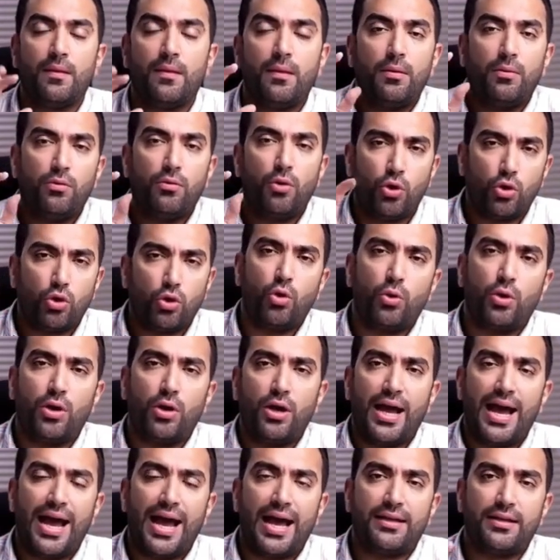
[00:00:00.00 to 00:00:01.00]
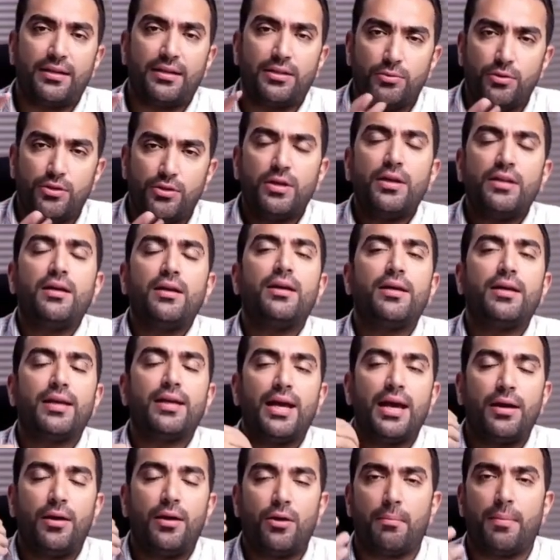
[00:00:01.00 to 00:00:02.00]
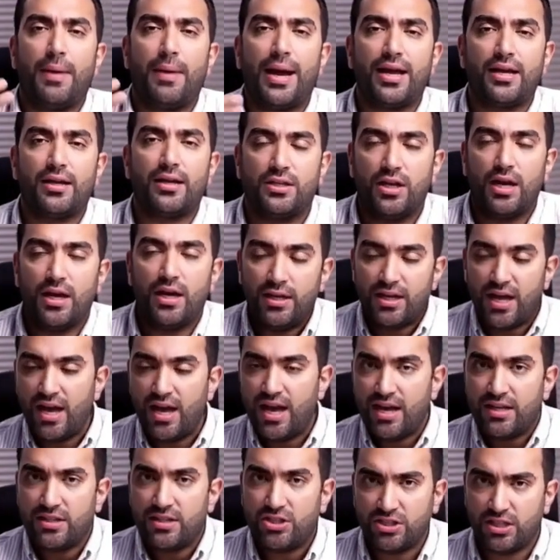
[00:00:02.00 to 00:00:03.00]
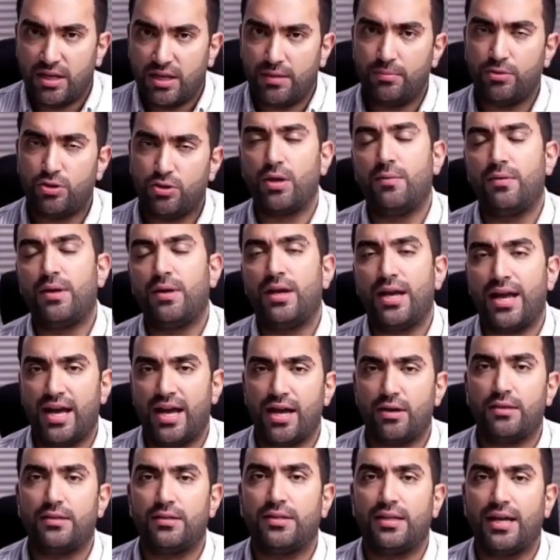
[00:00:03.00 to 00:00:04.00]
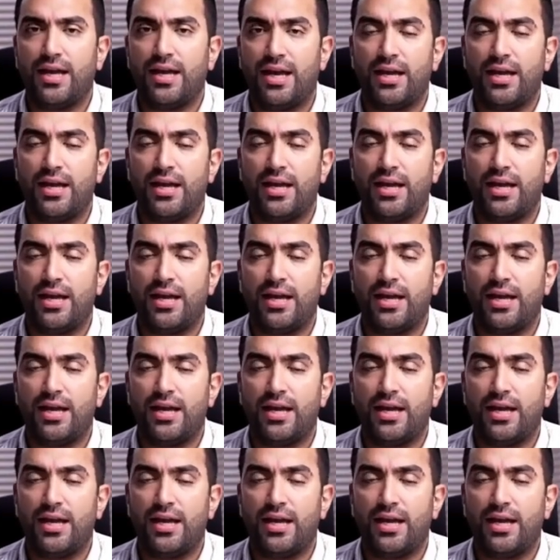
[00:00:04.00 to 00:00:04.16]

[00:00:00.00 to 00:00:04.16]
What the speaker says: for Google Ads, which is designed to manage a large number of accounts.